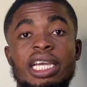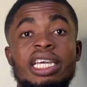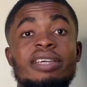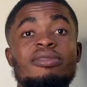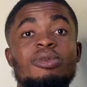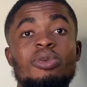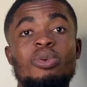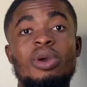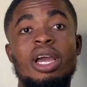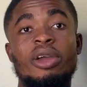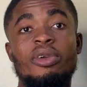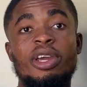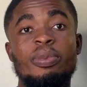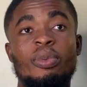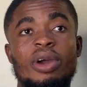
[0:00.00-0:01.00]
gives you a
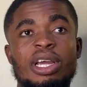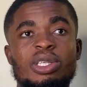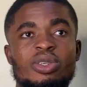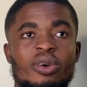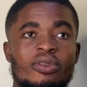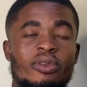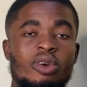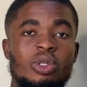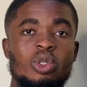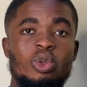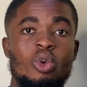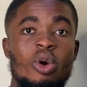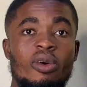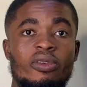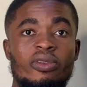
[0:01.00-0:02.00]
grade point of
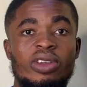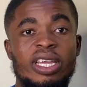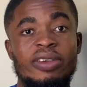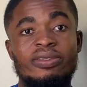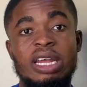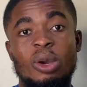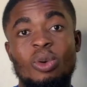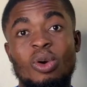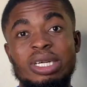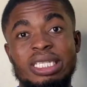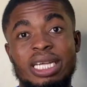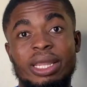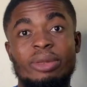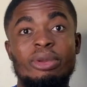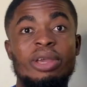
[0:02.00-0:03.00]
12 if the course is a
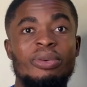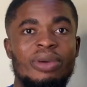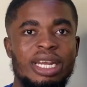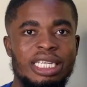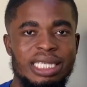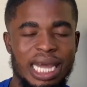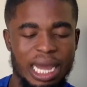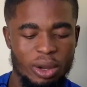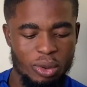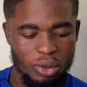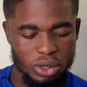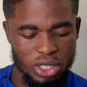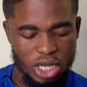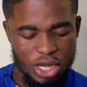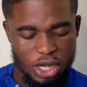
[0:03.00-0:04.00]
3 credit hour
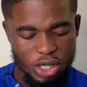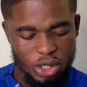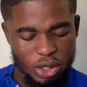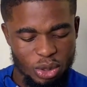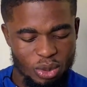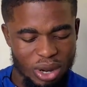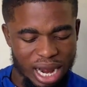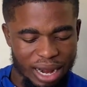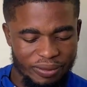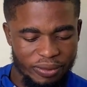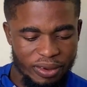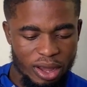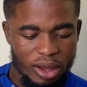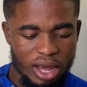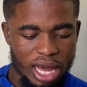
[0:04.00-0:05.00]
course. So you have
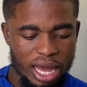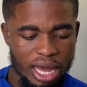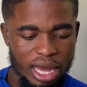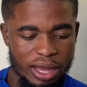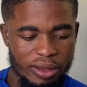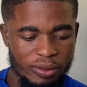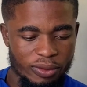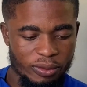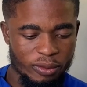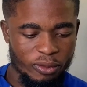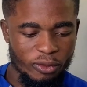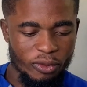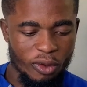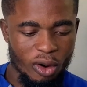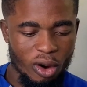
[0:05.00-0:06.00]

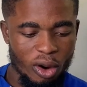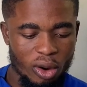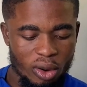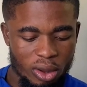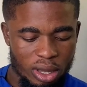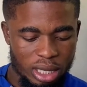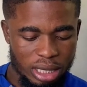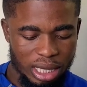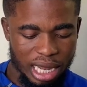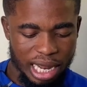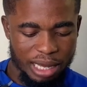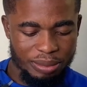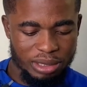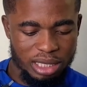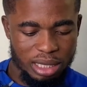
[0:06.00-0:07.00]
4
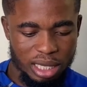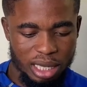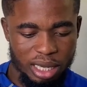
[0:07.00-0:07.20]
times